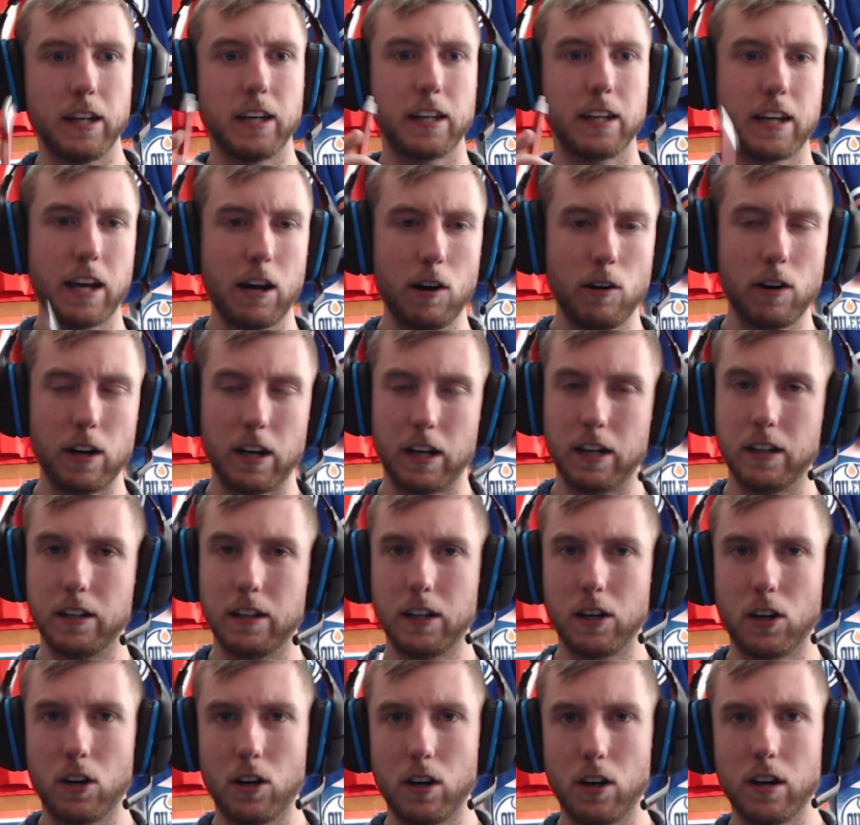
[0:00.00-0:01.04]
Kara,
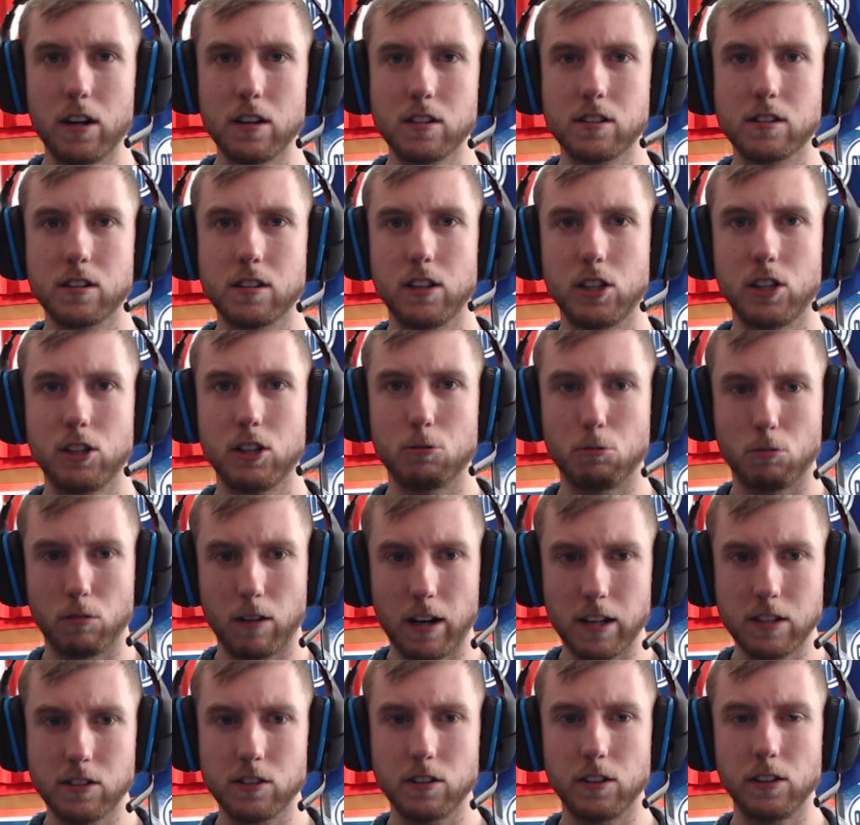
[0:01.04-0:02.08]
Haas,
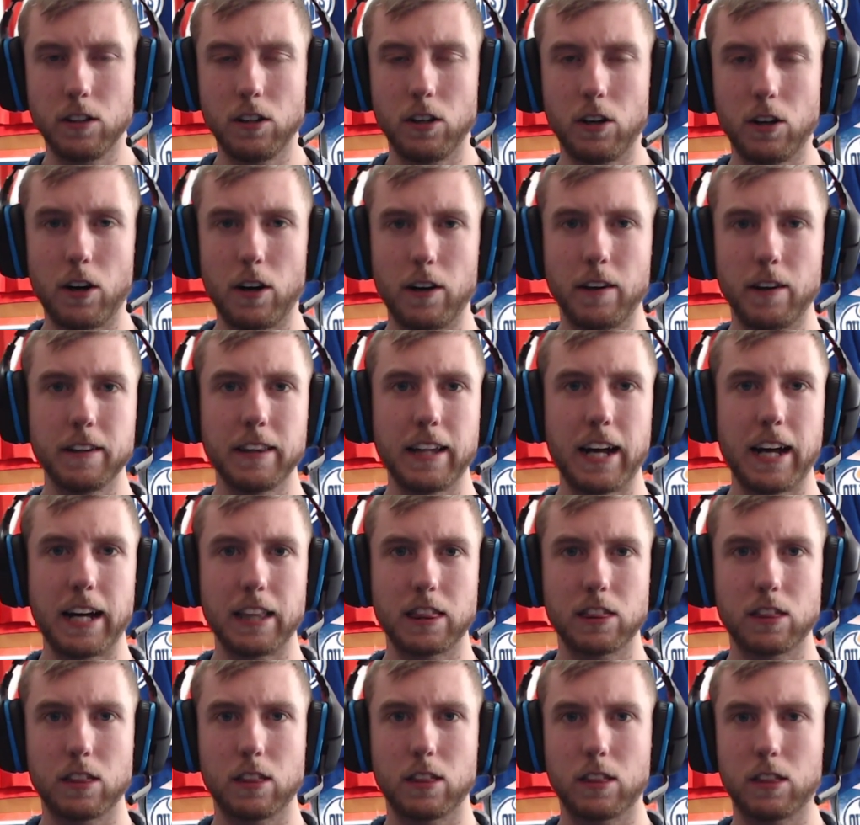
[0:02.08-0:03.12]
Russell on that
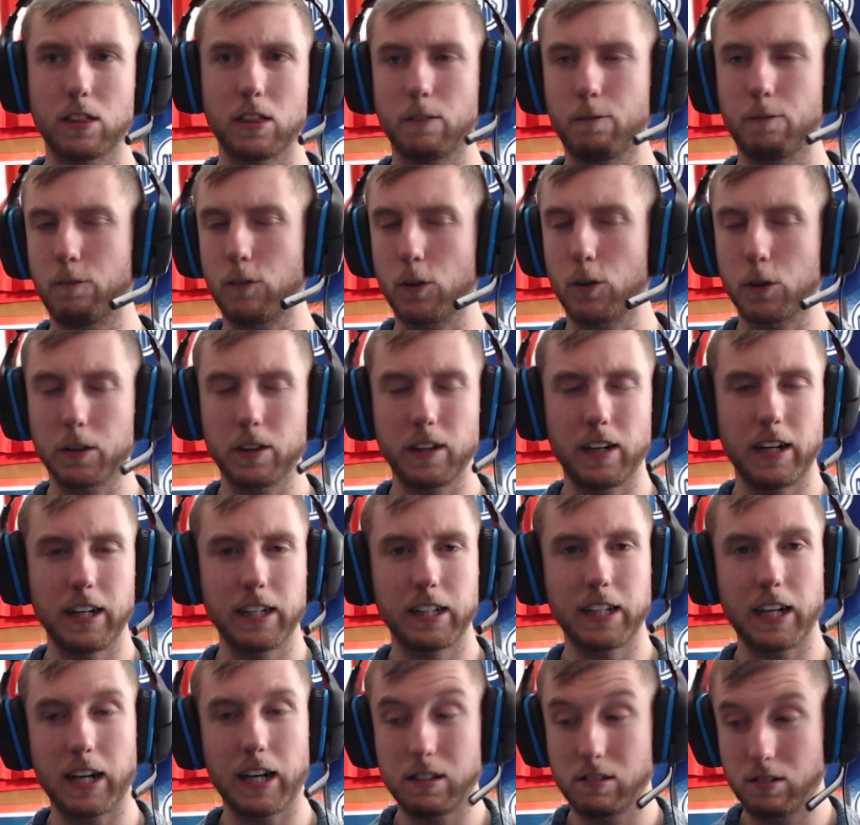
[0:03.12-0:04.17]
fourth line,
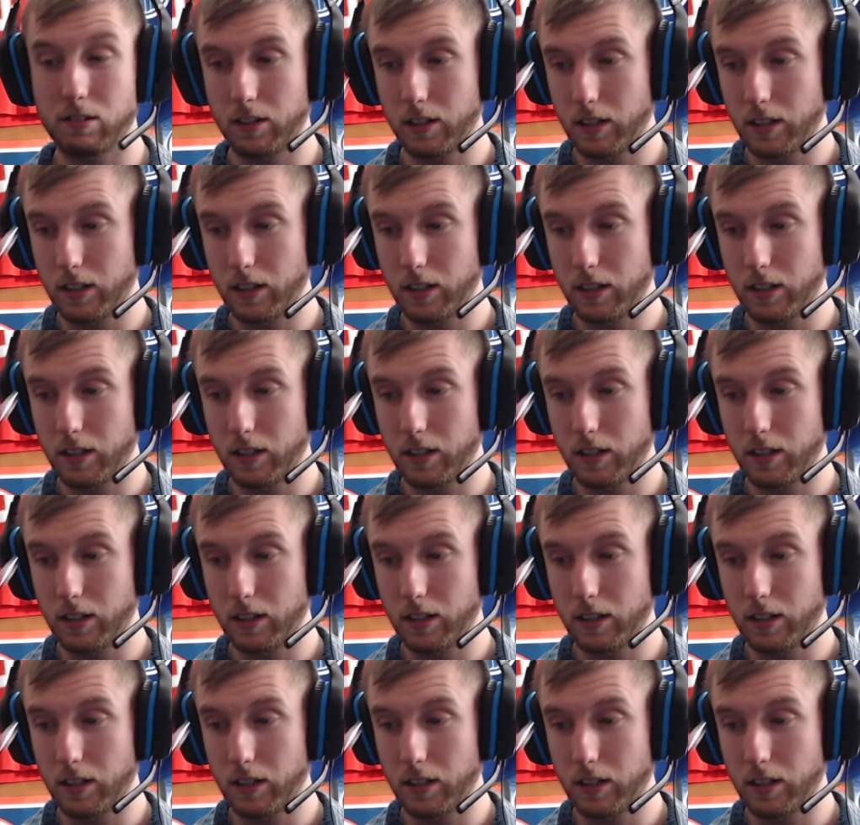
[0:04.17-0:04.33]
guys.